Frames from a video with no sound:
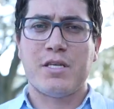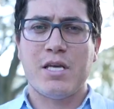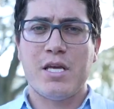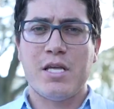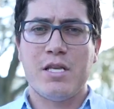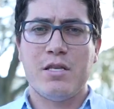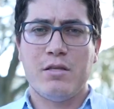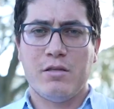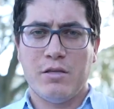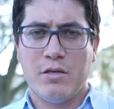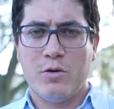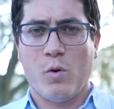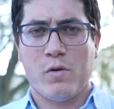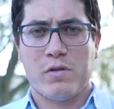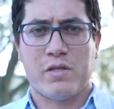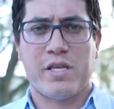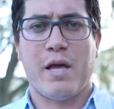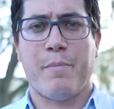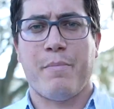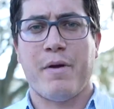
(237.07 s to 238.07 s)
in the
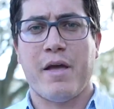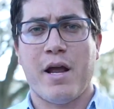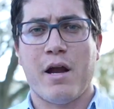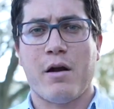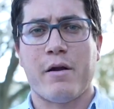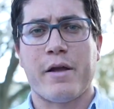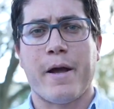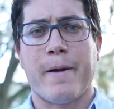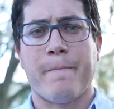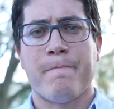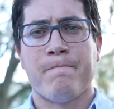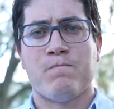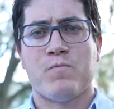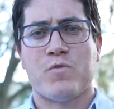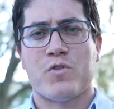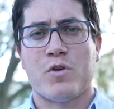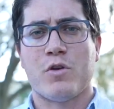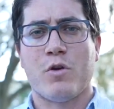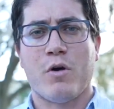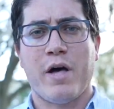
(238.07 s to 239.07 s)
North Tampa area.
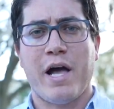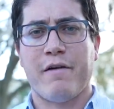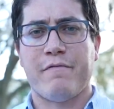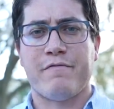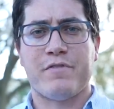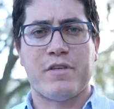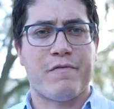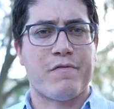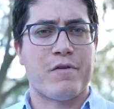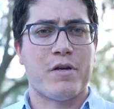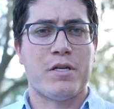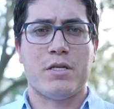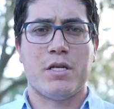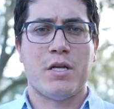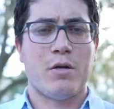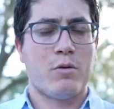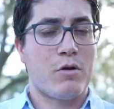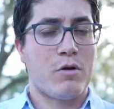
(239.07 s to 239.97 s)
So you'll have different, you know,